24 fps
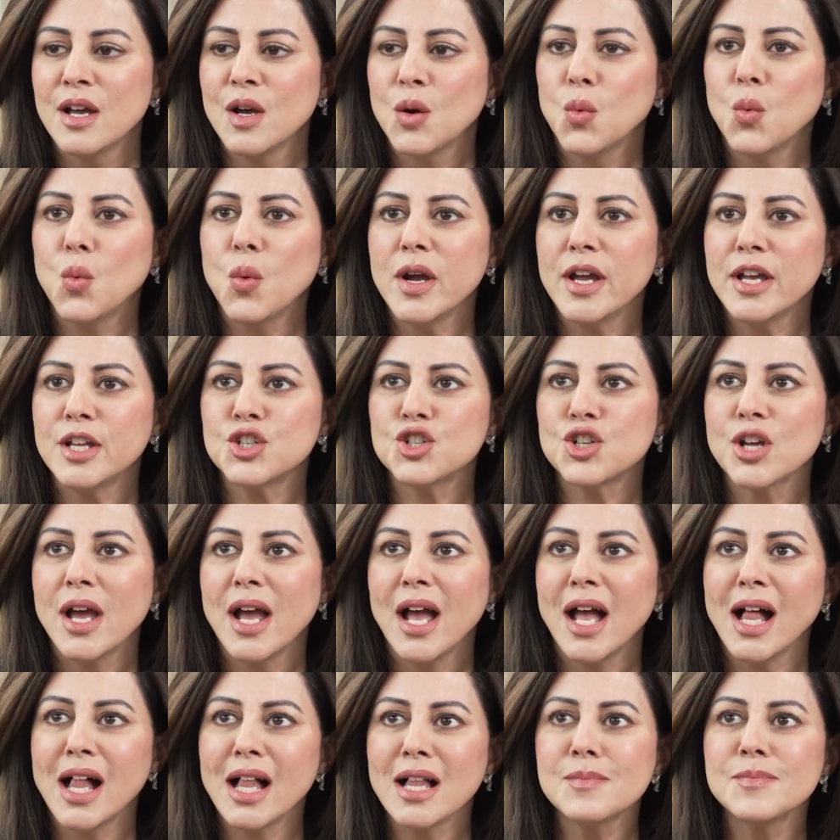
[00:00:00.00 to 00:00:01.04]
which
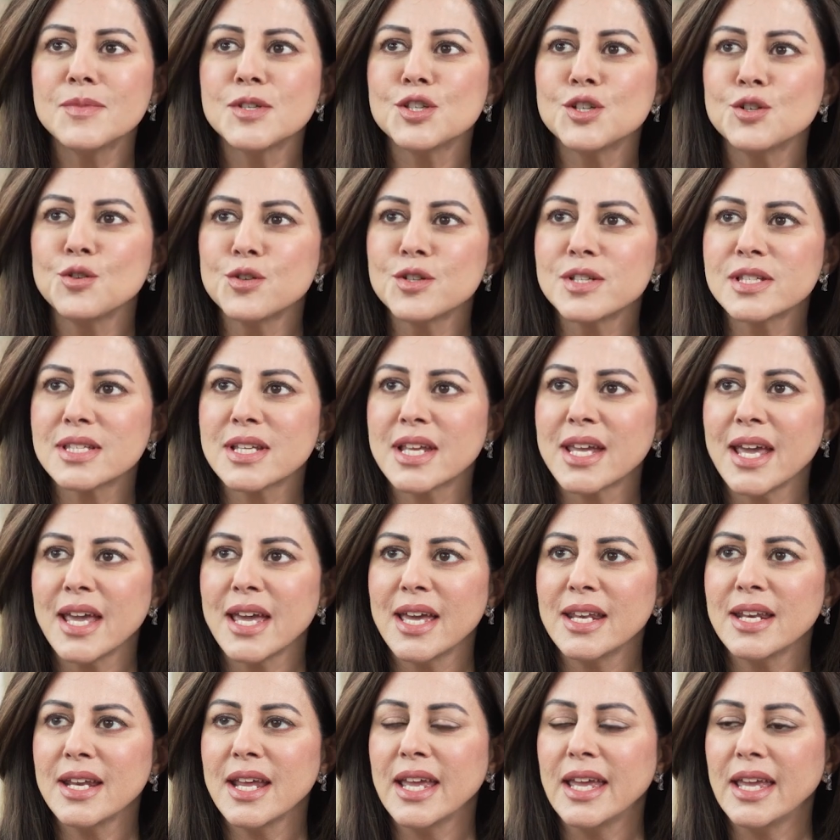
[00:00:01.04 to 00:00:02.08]
helps your
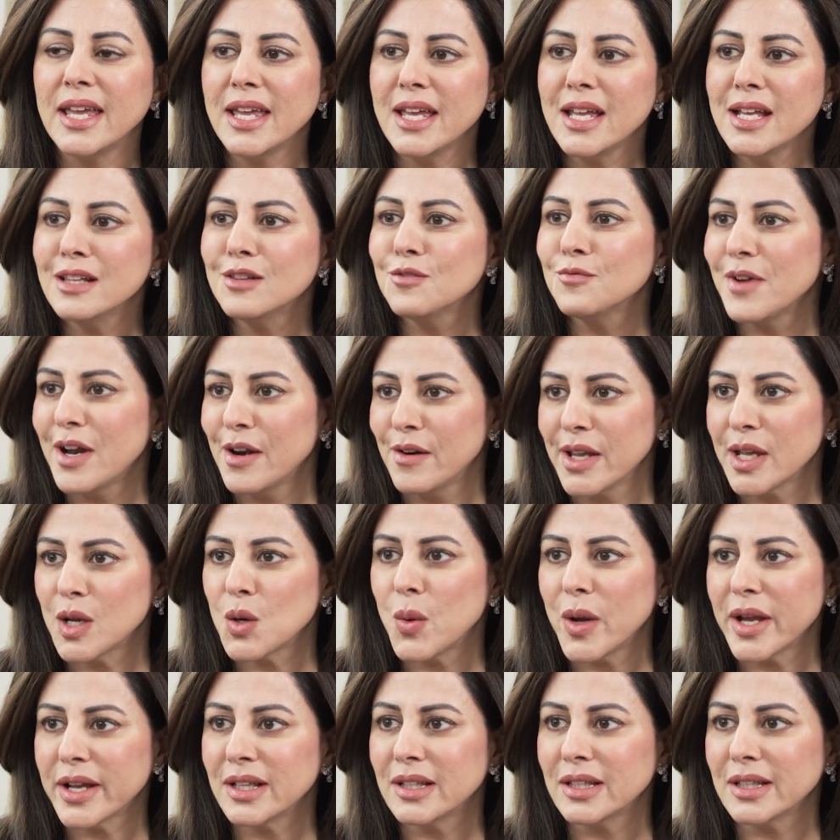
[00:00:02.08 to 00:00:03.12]
skin heal very
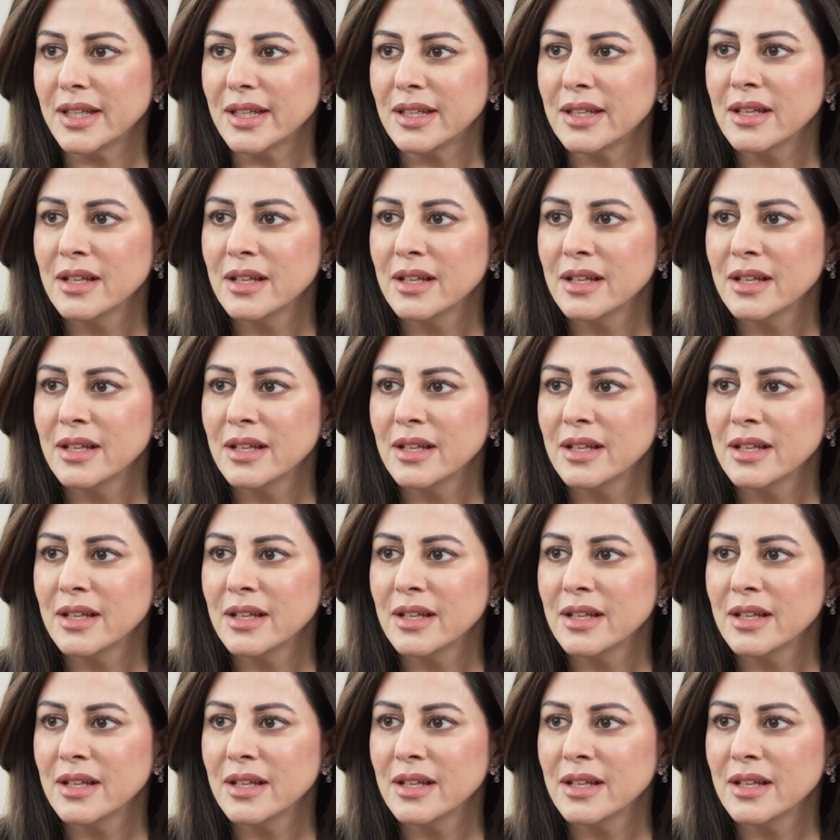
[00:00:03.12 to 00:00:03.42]
quickly.